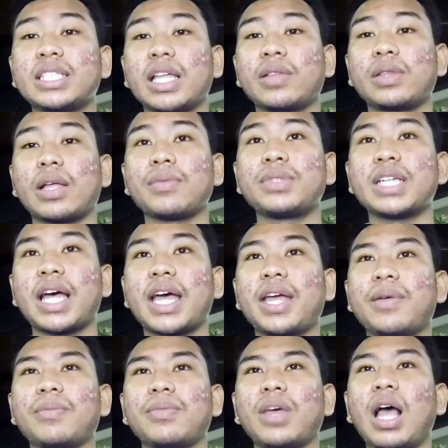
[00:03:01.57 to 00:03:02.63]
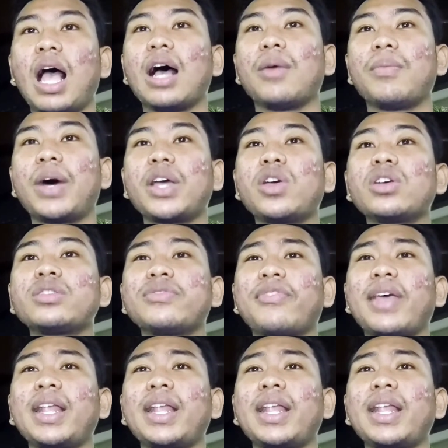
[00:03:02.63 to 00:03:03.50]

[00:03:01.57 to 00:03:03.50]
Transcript: startup chime. A BIOS